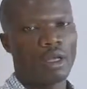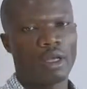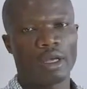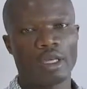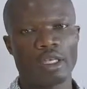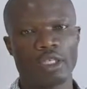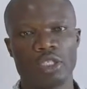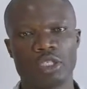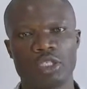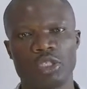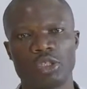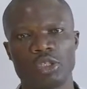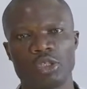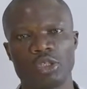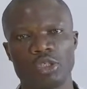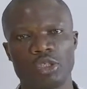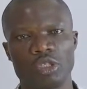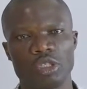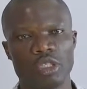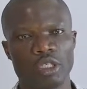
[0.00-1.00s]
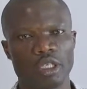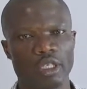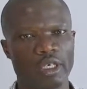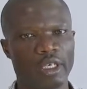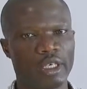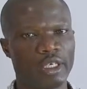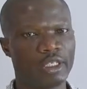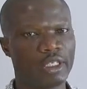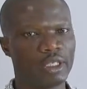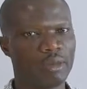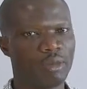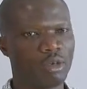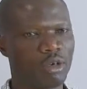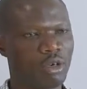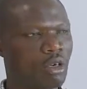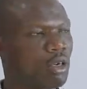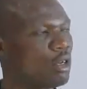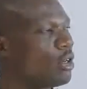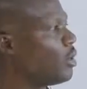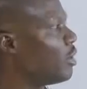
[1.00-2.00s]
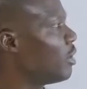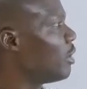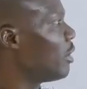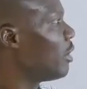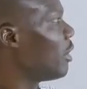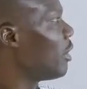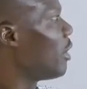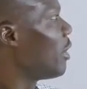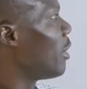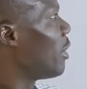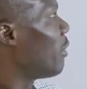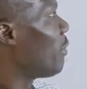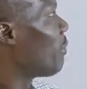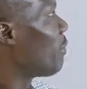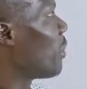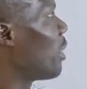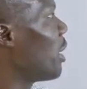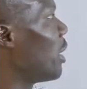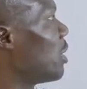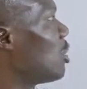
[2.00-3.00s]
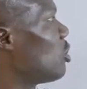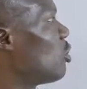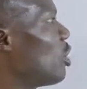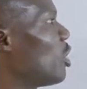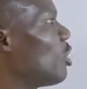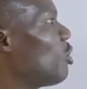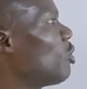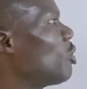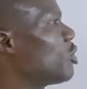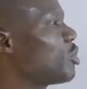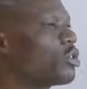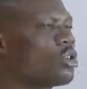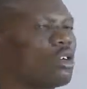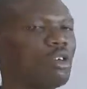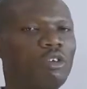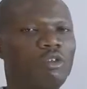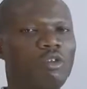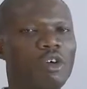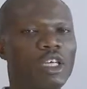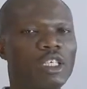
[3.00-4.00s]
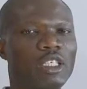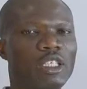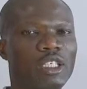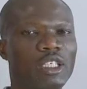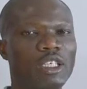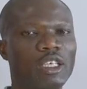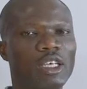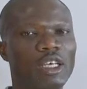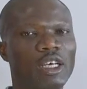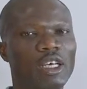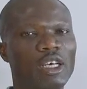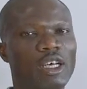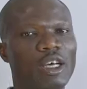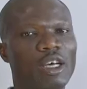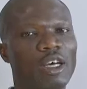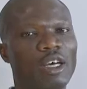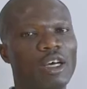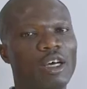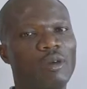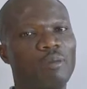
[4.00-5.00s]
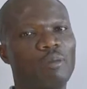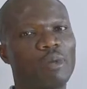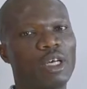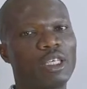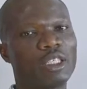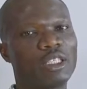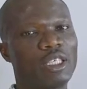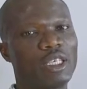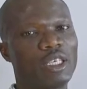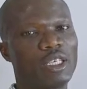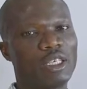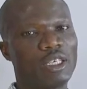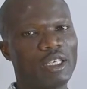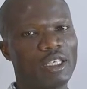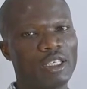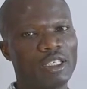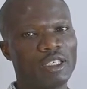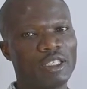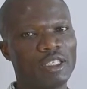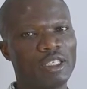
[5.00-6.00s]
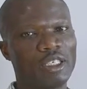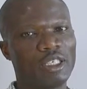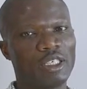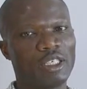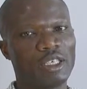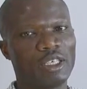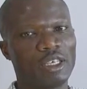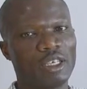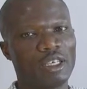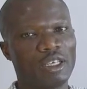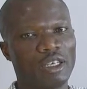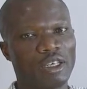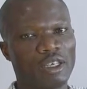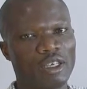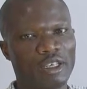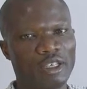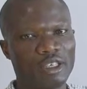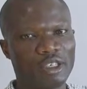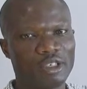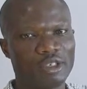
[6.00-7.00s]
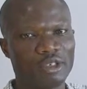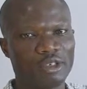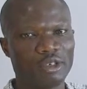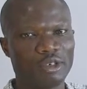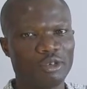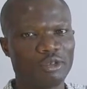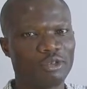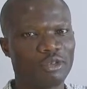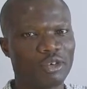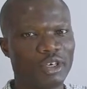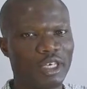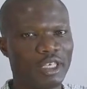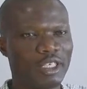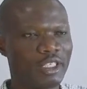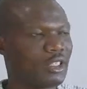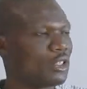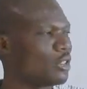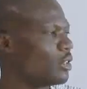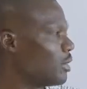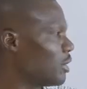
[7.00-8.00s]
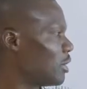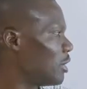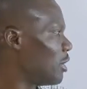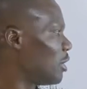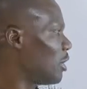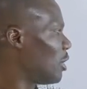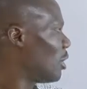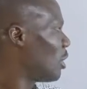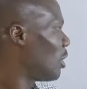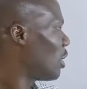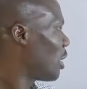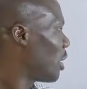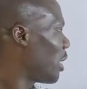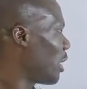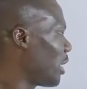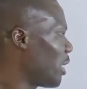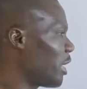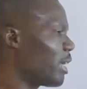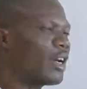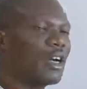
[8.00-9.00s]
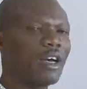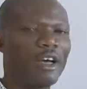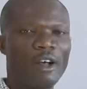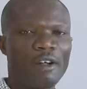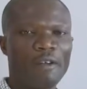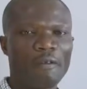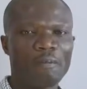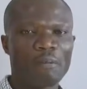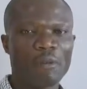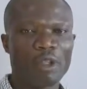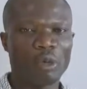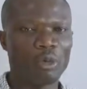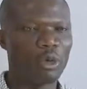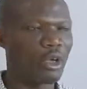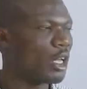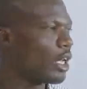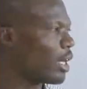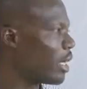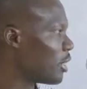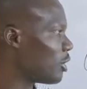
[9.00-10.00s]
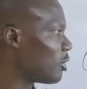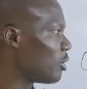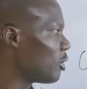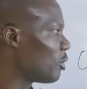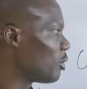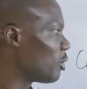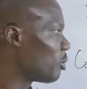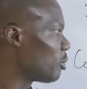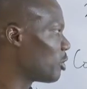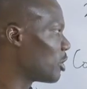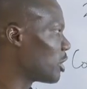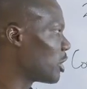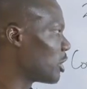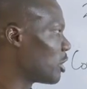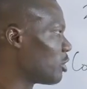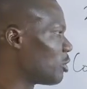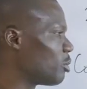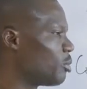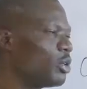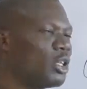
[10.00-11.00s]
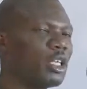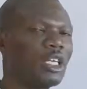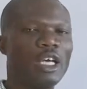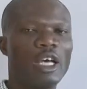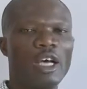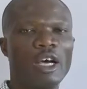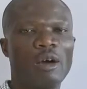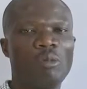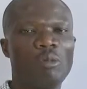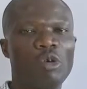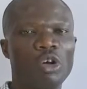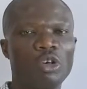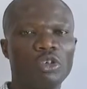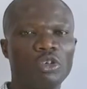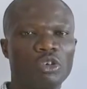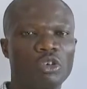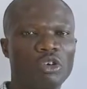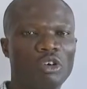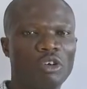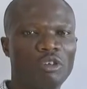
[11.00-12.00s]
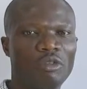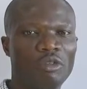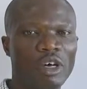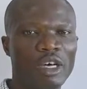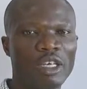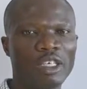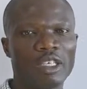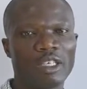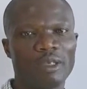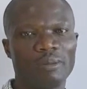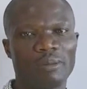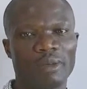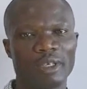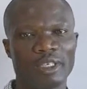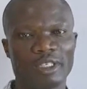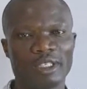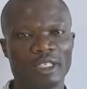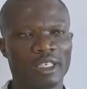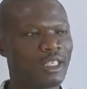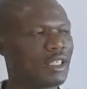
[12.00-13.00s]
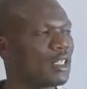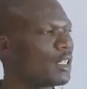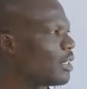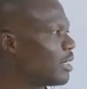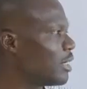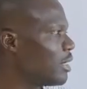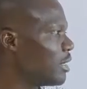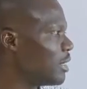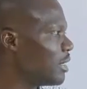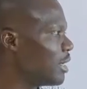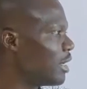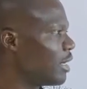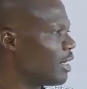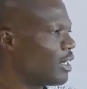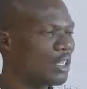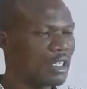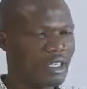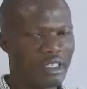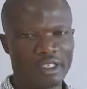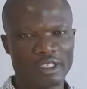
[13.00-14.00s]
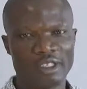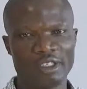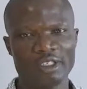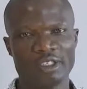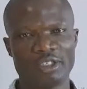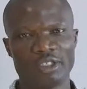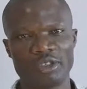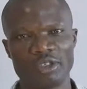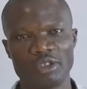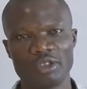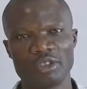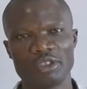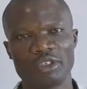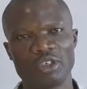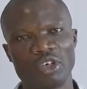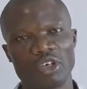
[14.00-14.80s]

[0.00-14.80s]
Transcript: into decimal. This one was converting percentage into fraction. Here, we are to be able to convert a percentage into